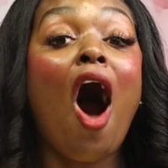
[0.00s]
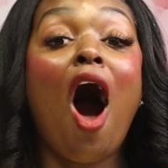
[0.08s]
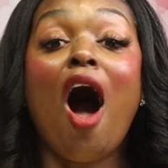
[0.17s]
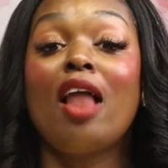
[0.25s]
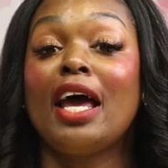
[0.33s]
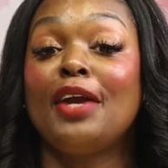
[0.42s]

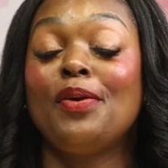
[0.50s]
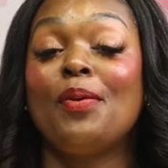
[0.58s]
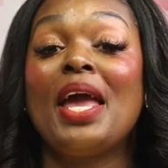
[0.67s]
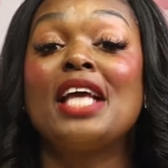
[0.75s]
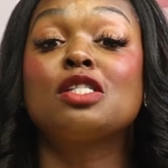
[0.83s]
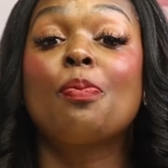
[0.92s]
All I do
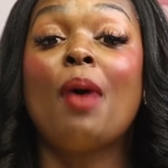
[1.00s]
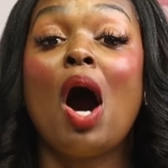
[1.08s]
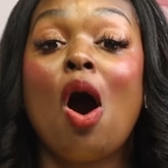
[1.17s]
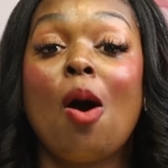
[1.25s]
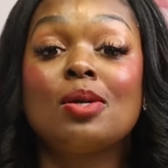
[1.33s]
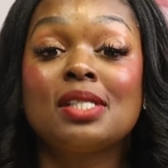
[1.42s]
is
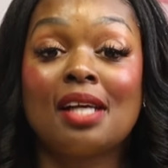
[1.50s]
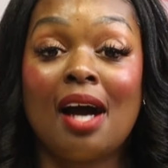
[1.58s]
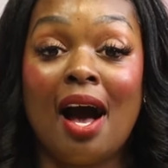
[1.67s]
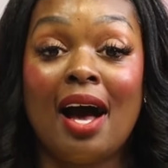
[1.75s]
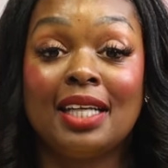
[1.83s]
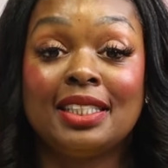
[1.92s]
post
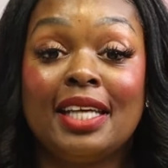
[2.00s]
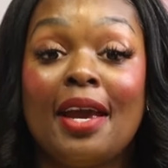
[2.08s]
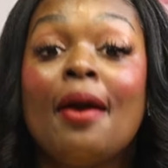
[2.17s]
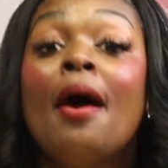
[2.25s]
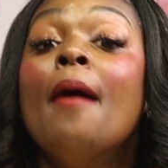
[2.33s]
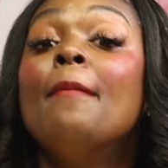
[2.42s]

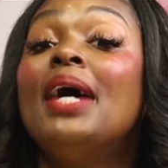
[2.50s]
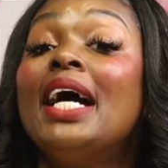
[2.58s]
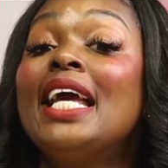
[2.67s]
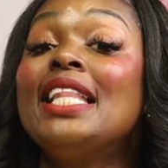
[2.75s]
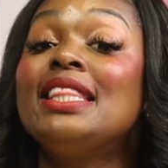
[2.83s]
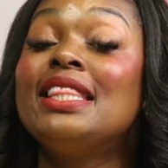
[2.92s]
content.
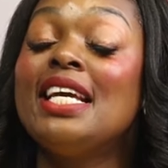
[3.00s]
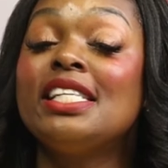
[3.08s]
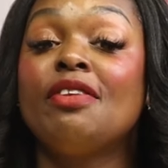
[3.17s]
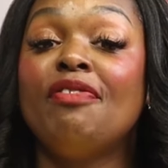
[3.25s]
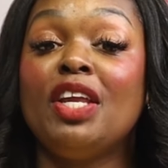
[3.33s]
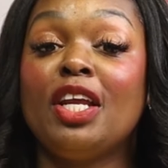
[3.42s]
But in
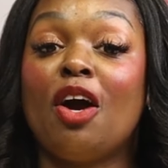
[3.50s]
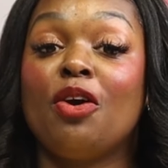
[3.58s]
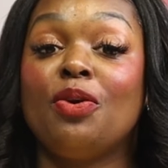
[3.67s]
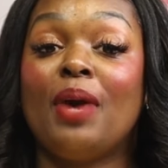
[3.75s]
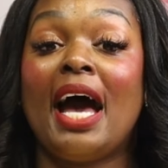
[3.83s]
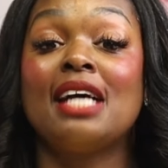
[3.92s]
this video,
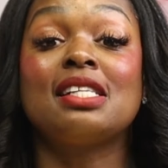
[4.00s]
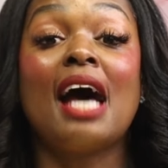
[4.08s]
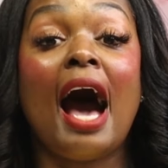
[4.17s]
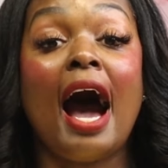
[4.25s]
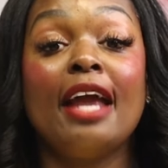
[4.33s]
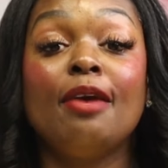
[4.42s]
you guys,
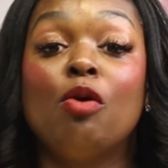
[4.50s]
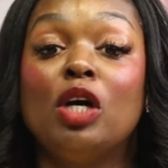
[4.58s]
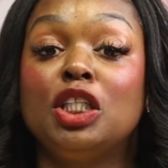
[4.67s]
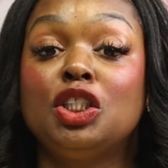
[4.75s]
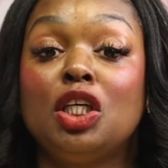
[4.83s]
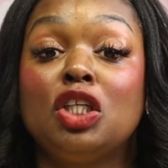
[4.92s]
I am
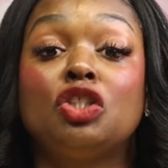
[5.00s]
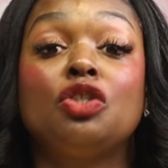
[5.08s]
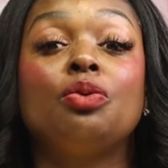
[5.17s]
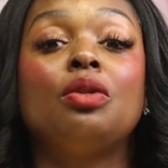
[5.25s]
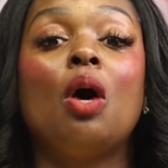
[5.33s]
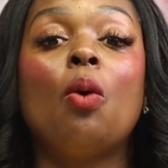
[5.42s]
going to teach
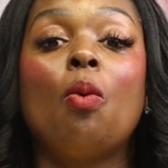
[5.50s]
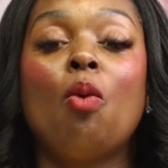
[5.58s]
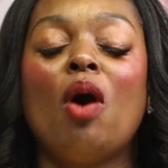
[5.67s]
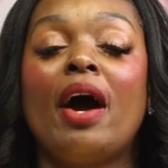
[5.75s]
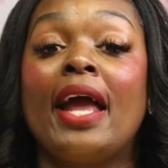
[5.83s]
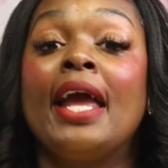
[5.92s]
you the
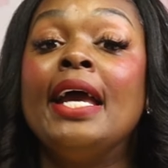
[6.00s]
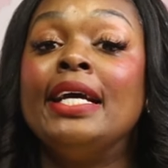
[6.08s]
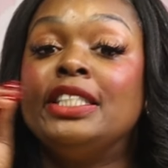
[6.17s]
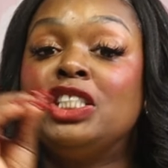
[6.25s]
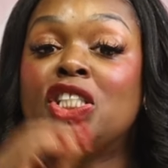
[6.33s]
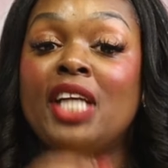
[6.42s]
one
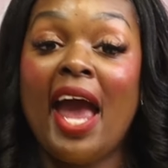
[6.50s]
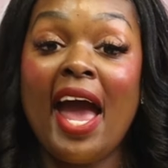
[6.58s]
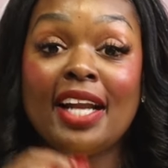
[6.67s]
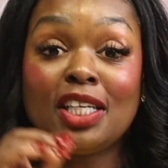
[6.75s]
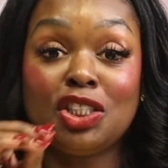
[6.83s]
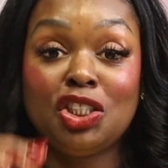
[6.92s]

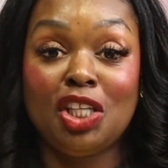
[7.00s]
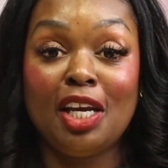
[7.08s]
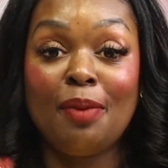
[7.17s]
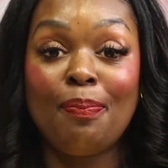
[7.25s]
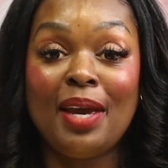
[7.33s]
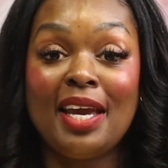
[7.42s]

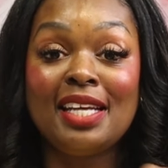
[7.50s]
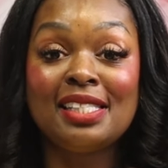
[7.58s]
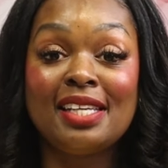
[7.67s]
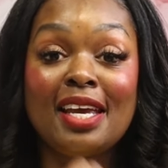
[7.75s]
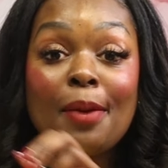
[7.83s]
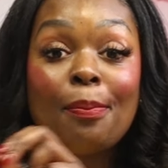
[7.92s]

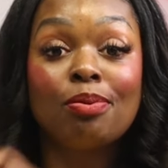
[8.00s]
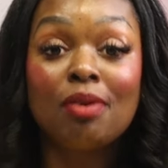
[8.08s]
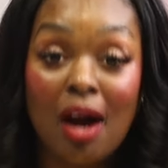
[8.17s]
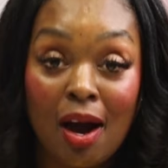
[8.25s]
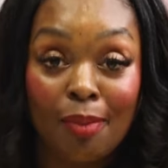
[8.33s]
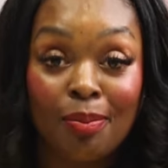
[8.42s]
ChatGPT
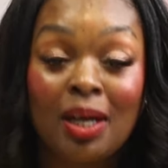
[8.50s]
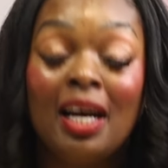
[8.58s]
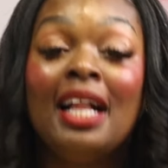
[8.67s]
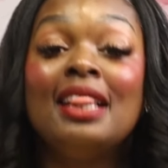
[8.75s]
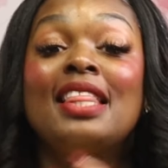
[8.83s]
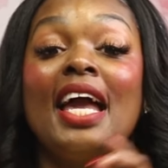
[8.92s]
prompt
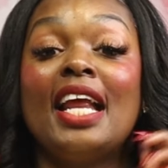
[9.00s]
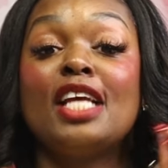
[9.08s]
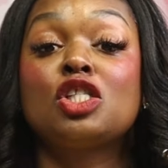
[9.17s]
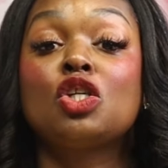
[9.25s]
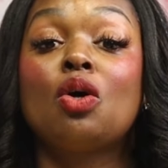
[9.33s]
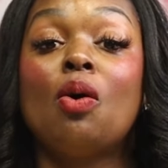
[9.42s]
that
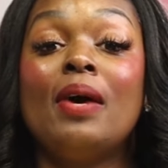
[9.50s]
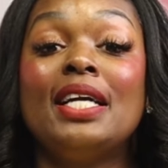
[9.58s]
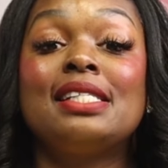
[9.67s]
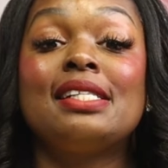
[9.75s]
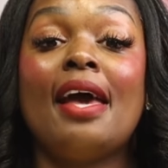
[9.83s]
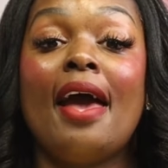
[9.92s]
is
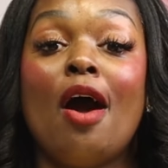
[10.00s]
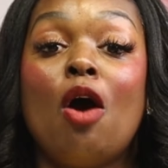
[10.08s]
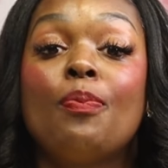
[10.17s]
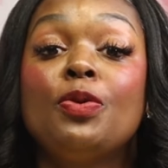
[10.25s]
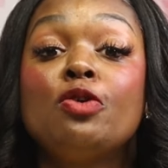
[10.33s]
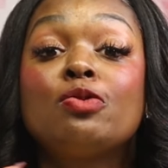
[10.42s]
going to
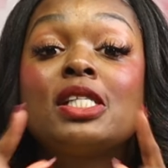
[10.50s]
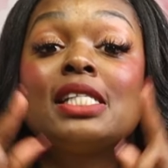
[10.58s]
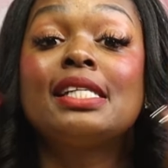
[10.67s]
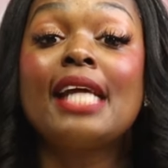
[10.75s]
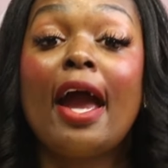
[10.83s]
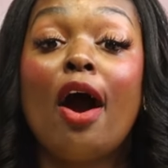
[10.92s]
help you
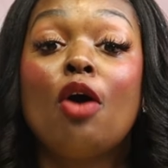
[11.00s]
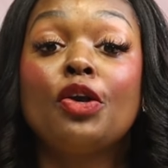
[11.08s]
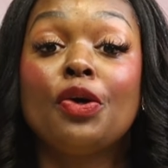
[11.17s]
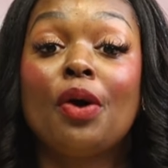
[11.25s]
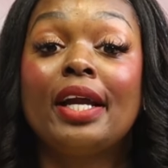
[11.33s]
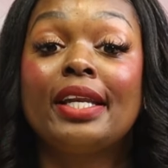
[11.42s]
sell
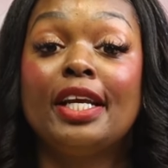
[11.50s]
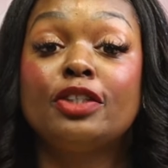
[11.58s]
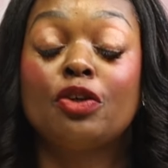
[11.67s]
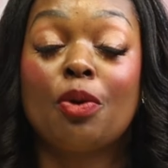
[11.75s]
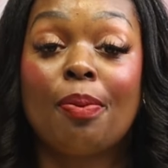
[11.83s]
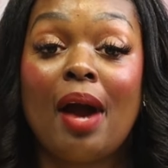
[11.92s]
your
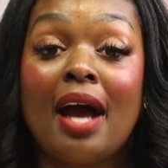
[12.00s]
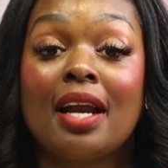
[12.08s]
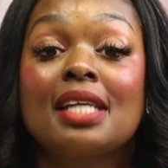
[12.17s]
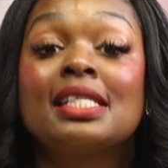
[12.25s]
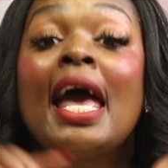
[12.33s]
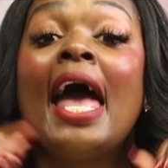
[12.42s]
digital
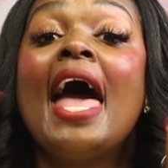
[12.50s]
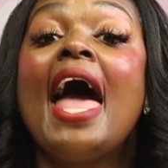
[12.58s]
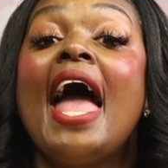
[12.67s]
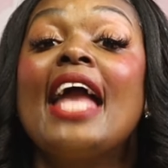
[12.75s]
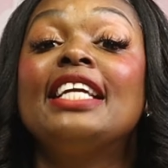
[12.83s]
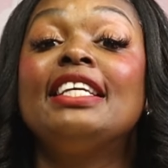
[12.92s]
products
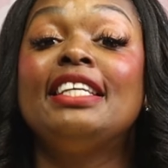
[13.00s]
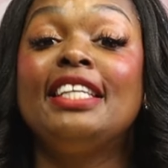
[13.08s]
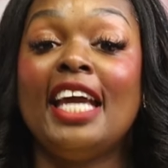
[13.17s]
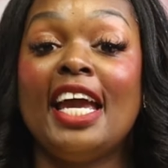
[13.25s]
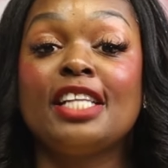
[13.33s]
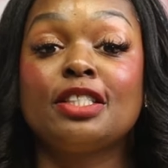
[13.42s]
and
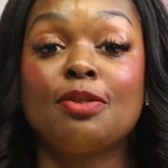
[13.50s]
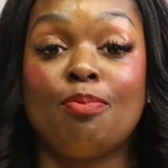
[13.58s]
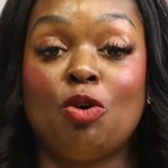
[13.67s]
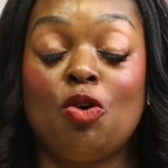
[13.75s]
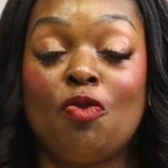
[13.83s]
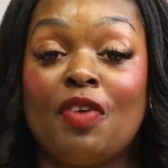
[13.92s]
get
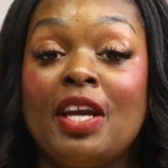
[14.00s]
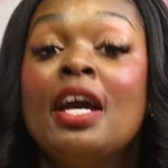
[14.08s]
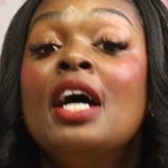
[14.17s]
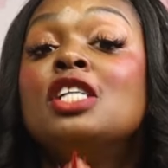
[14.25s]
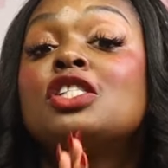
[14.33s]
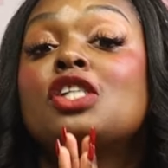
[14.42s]
moving.
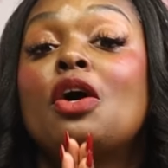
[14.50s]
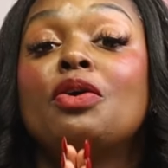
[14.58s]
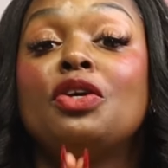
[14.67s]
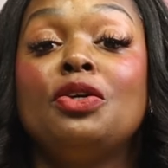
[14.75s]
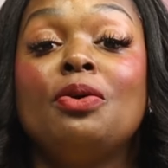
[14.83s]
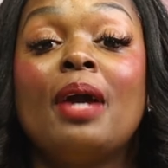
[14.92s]
So
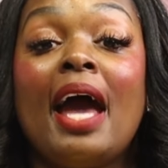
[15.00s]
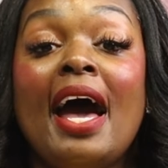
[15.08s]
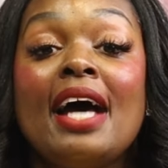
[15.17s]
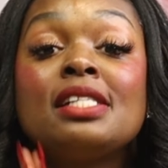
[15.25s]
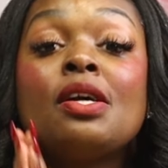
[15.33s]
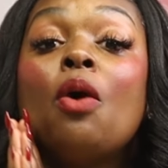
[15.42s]
you
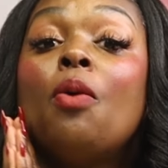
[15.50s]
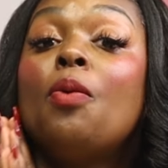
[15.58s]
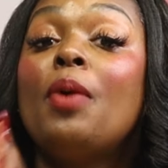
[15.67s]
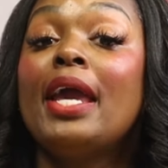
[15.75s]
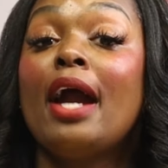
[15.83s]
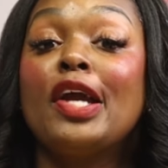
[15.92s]
guys,
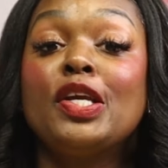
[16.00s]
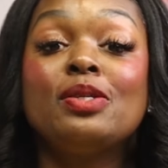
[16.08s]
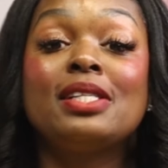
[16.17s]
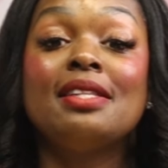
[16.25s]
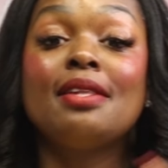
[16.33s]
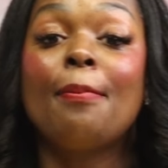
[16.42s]
we are
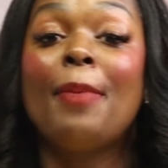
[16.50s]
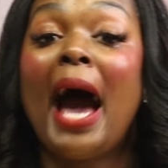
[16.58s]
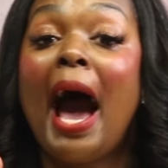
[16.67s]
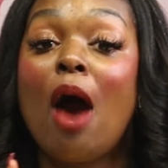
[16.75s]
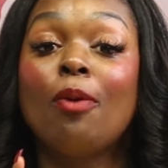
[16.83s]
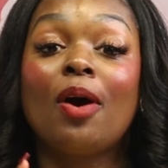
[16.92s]
using the
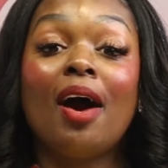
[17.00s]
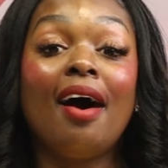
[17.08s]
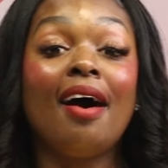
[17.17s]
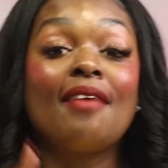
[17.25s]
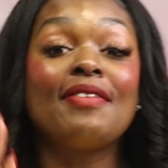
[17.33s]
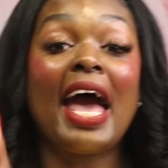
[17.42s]
power
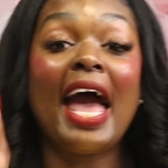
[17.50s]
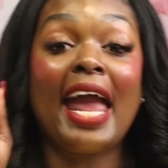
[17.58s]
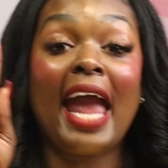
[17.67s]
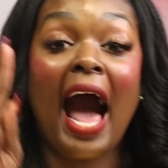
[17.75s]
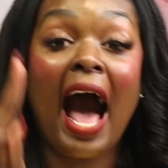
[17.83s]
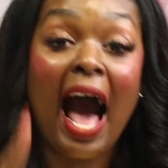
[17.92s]
of
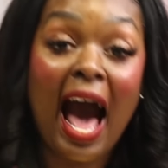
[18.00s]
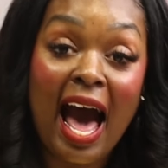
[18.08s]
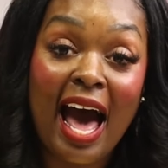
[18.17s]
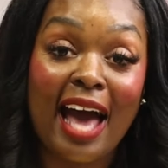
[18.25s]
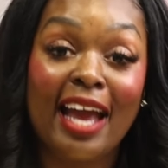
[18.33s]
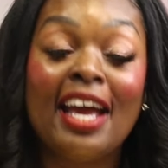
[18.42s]

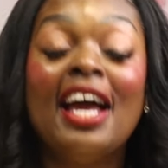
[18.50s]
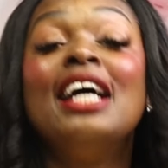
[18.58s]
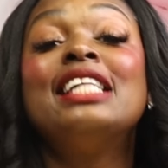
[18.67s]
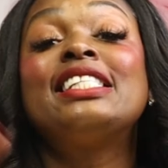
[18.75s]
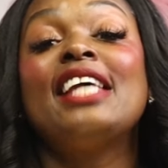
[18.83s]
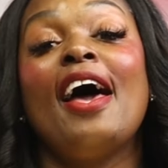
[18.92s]
AI
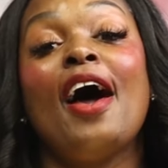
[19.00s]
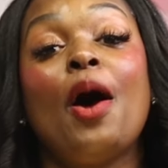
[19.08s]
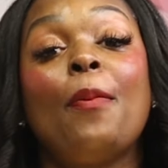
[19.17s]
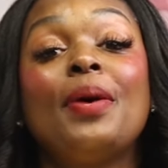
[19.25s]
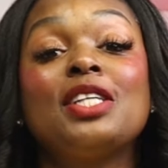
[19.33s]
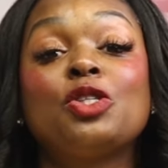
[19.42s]
to
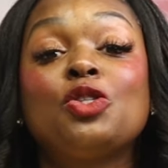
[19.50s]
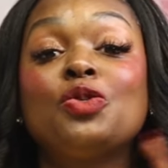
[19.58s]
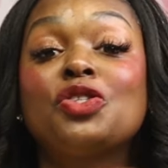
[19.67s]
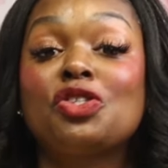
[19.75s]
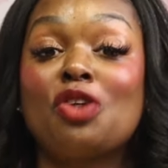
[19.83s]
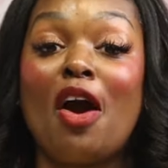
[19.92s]
help us to
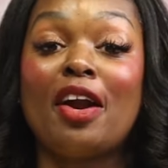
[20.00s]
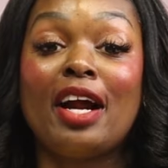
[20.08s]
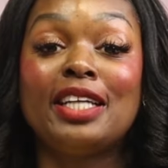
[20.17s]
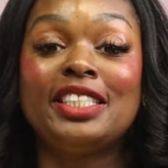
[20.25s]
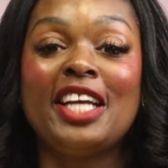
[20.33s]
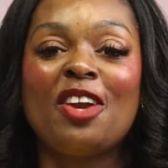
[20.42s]
start
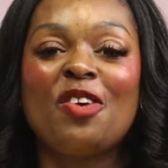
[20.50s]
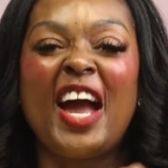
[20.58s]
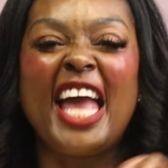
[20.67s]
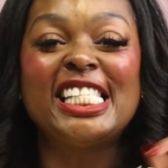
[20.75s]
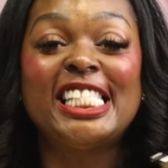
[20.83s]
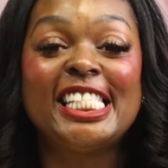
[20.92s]
our channel
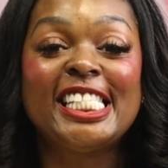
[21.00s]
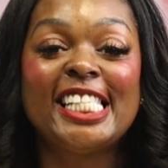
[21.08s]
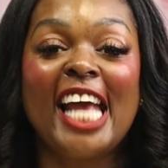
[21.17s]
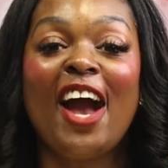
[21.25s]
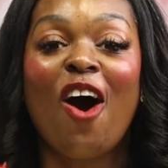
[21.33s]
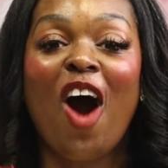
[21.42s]
and
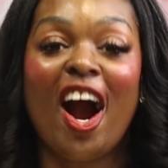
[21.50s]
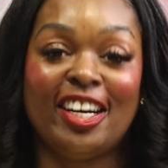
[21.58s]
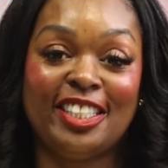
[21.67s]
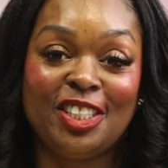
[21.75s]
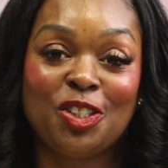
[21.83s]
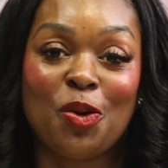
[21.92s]
sell our
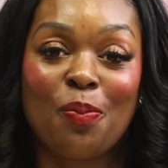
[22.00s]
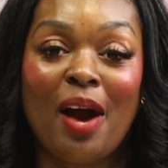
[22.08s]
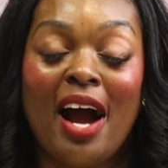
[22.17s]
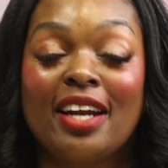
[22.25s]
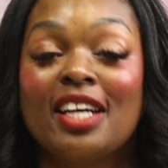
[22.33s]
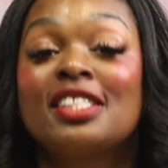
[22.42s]
digital
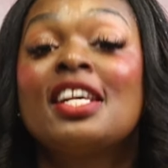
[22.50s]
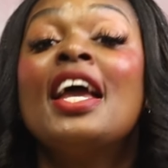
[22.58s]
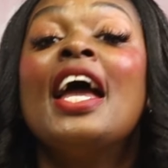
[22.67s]
products.